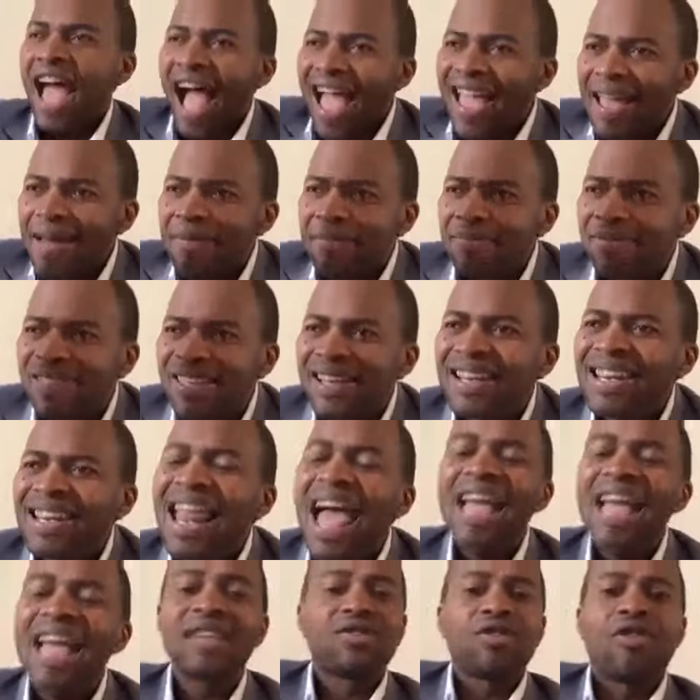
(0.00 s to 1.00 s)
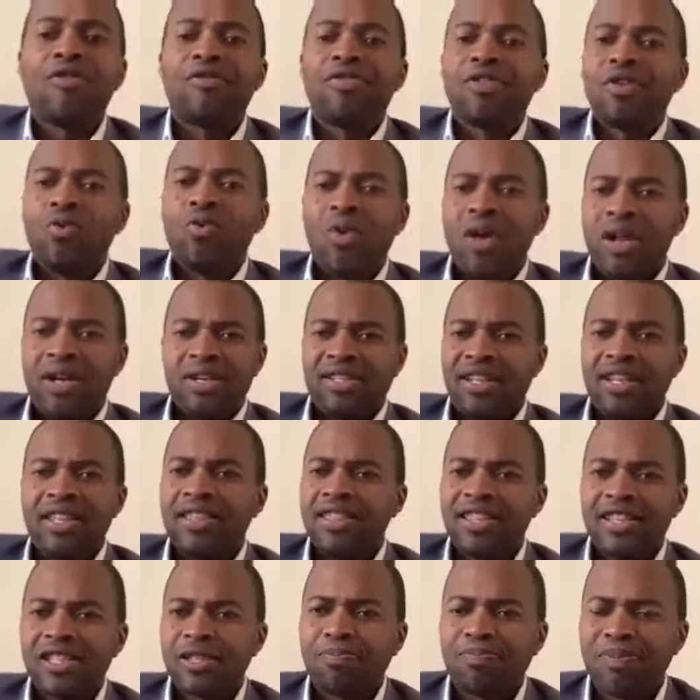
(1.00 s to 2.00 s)
I am the light of the world in
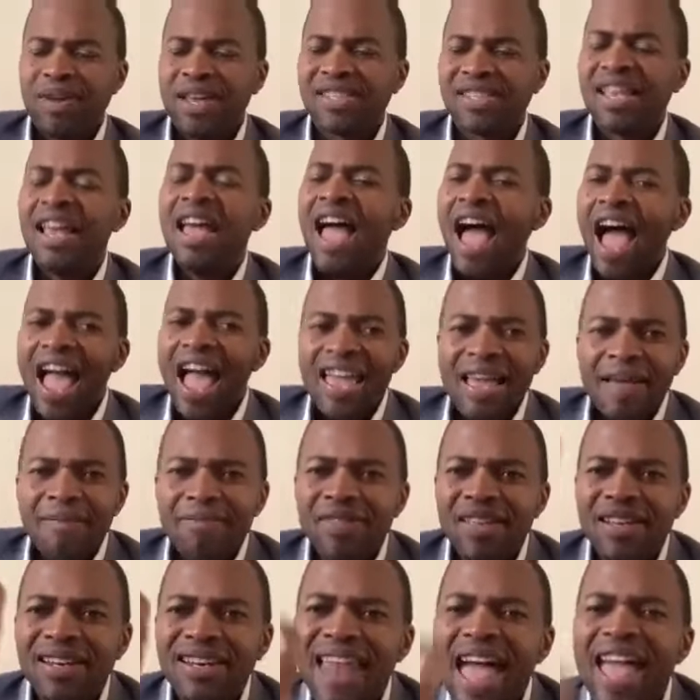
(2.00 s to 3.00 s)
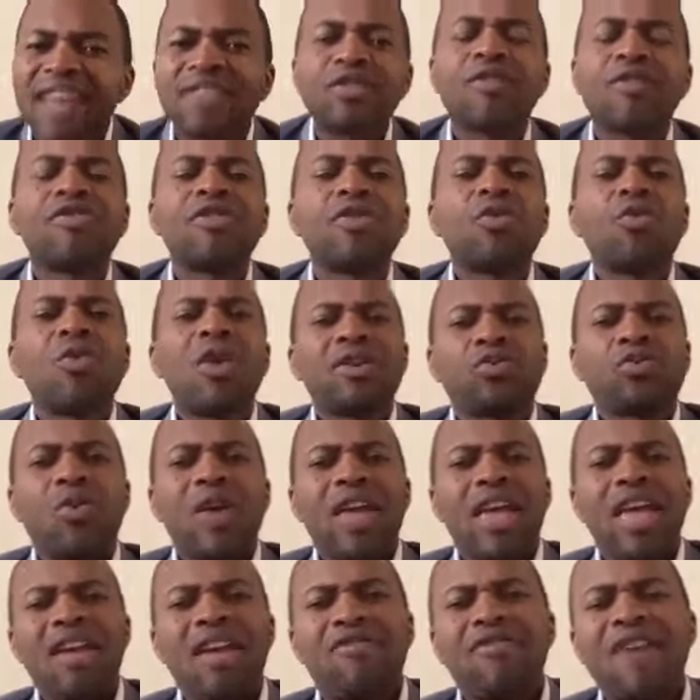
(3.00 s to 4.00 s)
this place. I am the light of the world
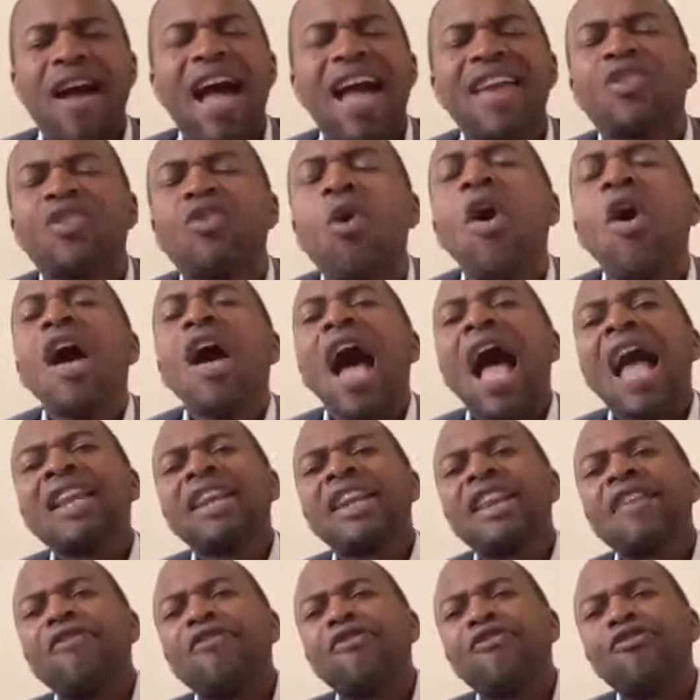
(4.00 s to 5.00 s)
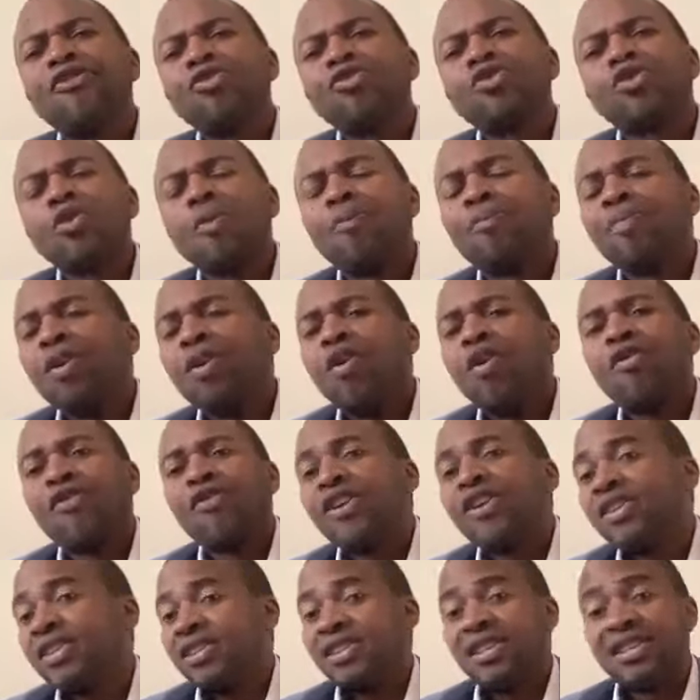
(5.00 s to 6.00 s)
wherever I go. I refuse to be
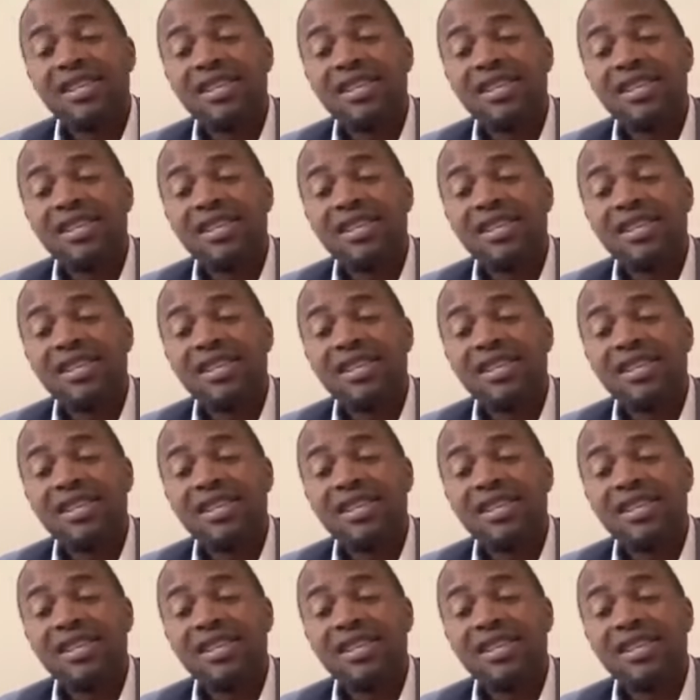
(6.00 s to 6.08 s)
offended.